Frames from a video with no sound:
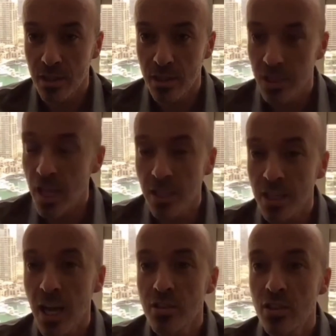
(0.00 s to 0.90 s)

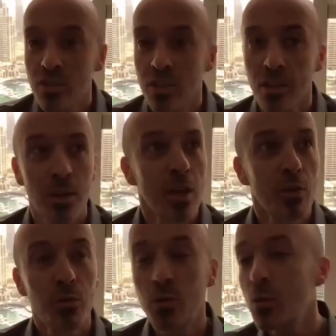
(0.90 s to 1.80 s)
not just a
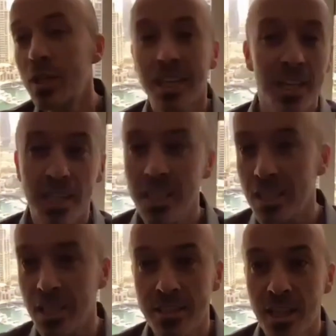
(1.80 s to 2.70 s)
few key
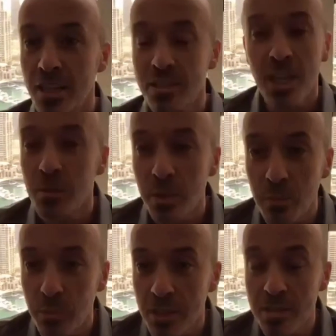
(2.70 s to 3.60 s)
leaders, not 10
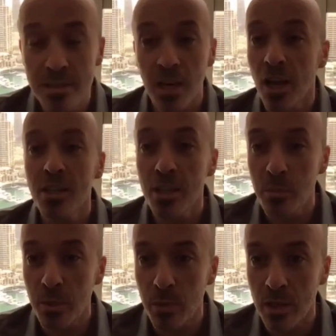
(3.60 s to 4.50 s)
people, it's not 100
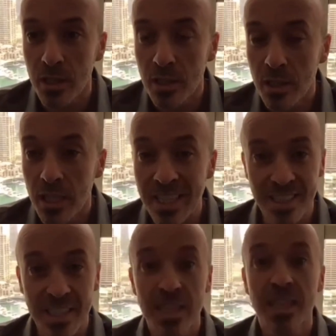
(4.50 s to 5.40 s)
people. It's
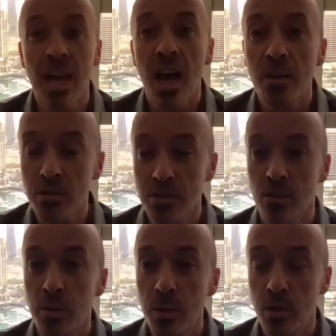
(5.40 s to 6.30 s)
thousands of
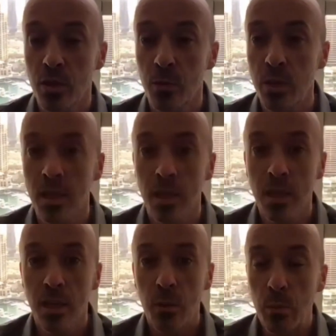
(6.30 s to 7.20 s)
people going to be
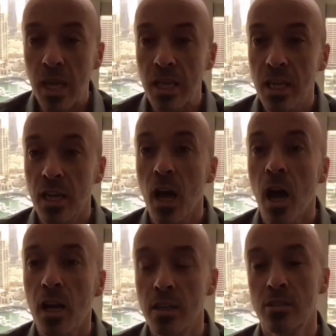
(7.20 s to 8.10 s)
making
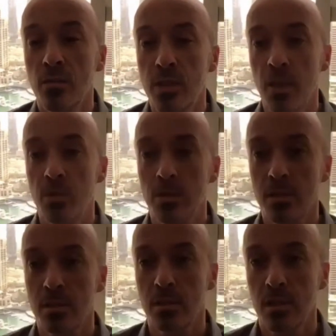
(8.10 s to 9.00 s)
hundreds of
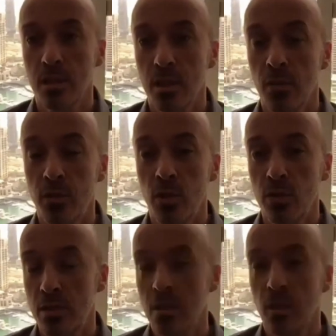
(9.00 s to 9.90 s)
thousands of
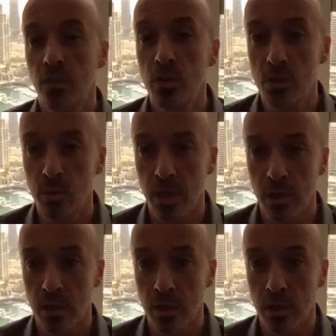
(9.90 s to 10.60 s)
dollars in their first week.